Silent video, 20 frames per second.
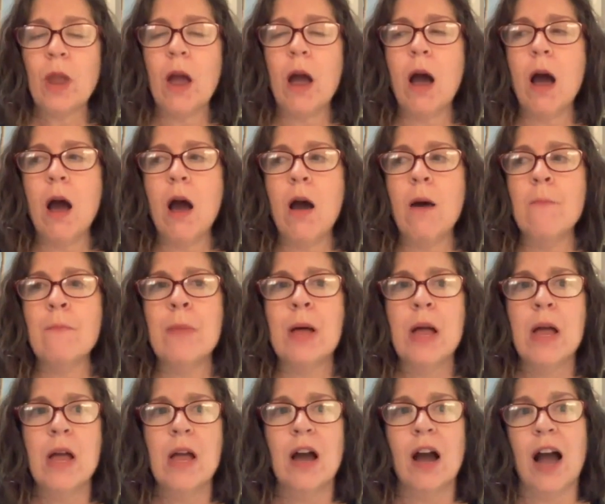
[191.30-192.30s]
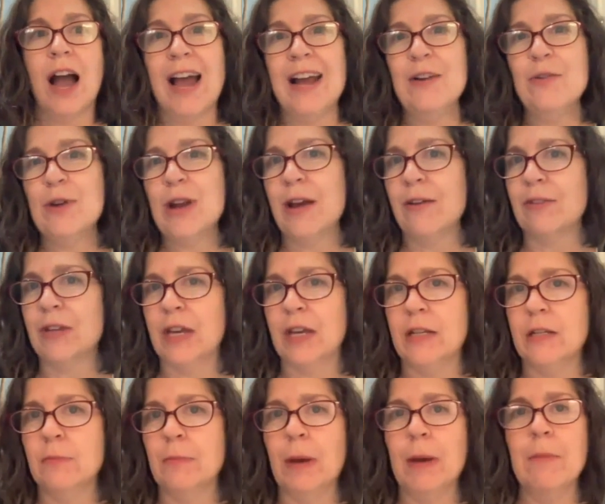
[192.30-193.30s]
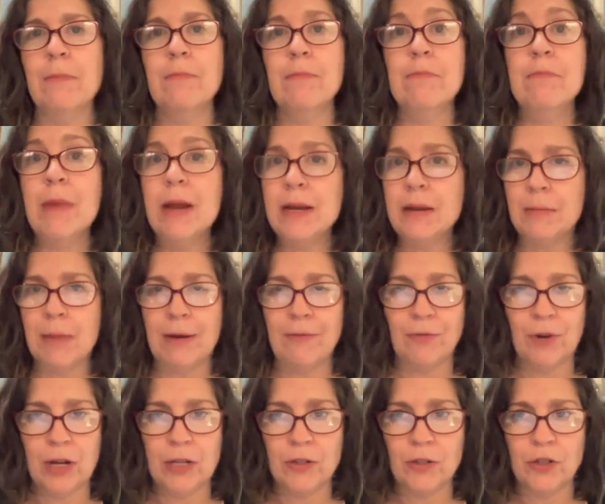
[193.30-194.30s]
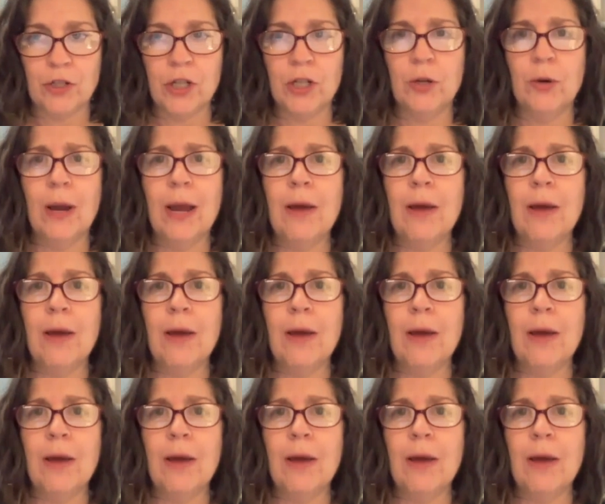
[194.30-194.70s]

I don't have kids, but many of my friends do.